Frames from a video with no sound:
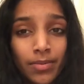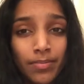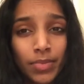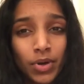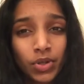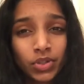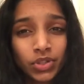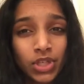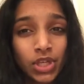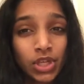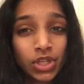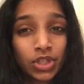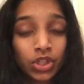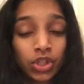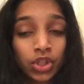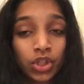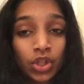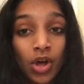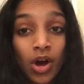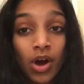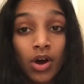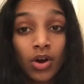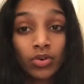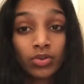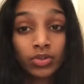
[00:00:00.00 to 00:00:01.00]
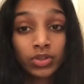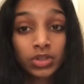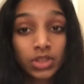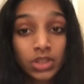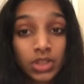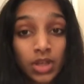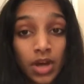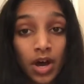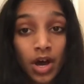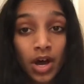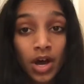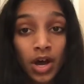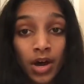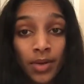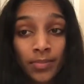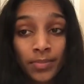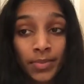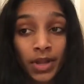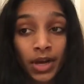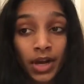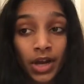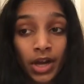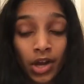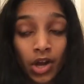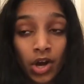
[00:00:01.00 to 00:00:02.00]
mostly clothes
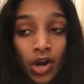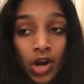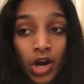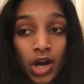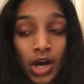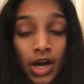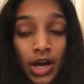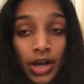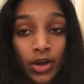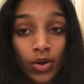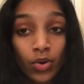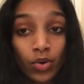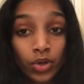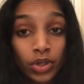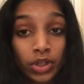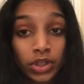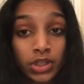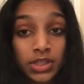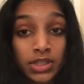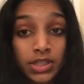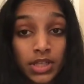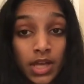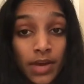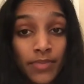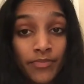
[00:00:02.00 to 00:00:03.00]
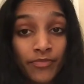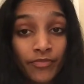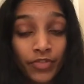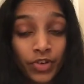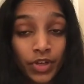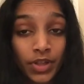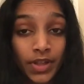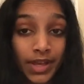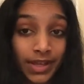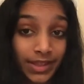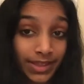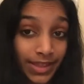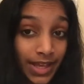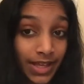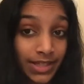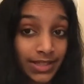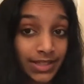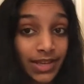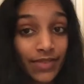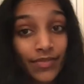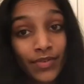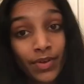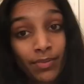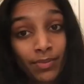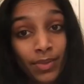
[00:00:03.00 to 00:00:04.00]
that I got. I ordered some for like
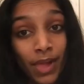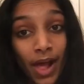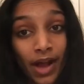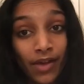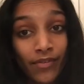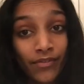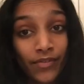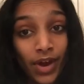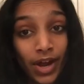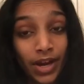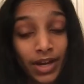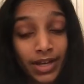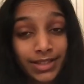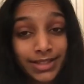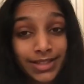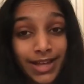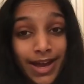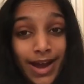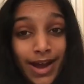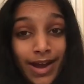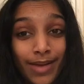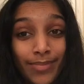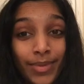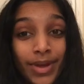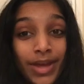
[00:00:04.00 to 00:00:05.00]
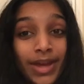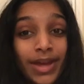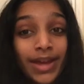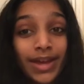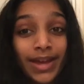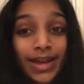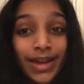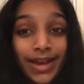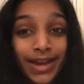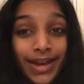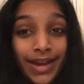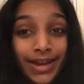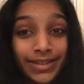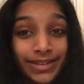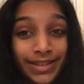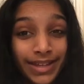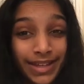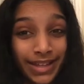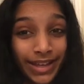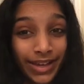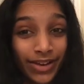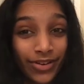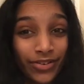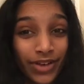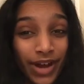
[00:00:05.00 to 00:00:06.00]
Thanksgiving, Black Friday time, and they
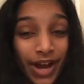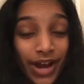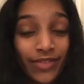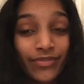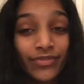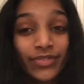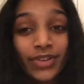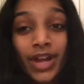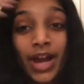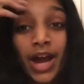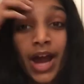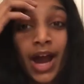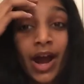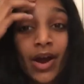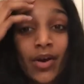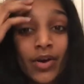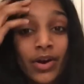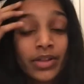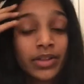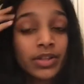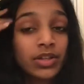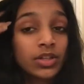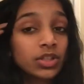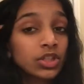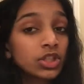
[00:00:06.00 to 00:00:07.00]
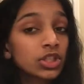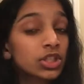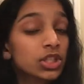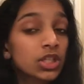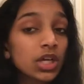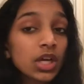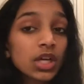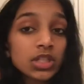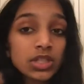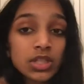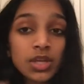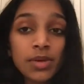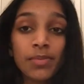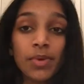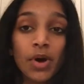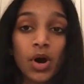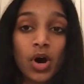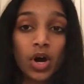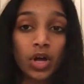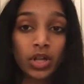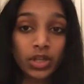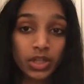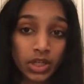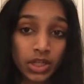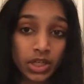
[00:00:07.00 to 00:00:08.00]
like arrived now, and then just some
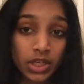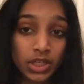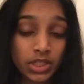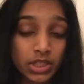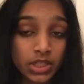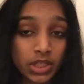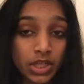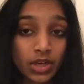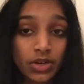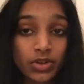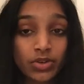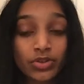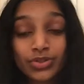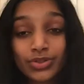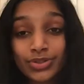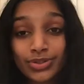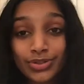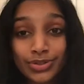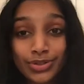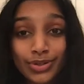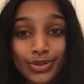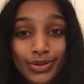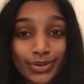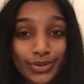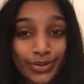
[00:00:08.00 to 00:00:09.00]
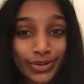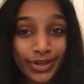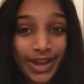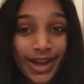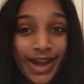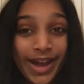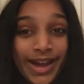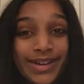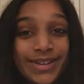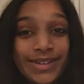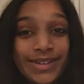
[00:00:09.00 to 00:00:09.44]
holiday sales. So yeah.